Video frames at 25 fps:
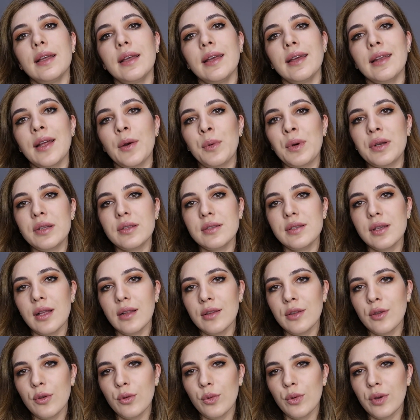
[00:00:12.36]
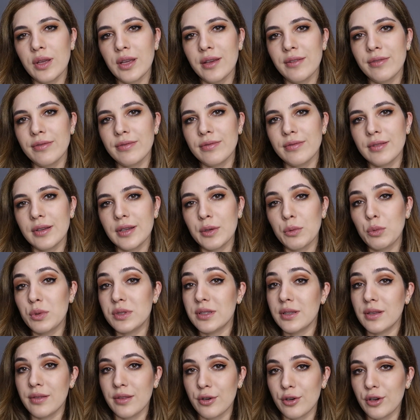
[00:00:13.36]
and I want to tell you if it
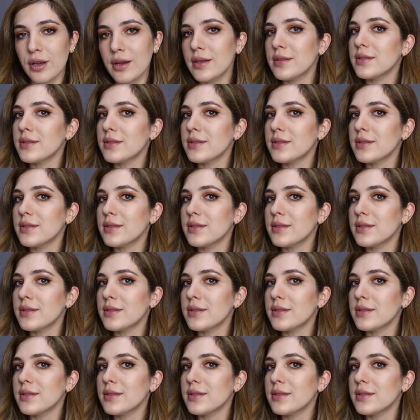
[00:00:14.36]
was either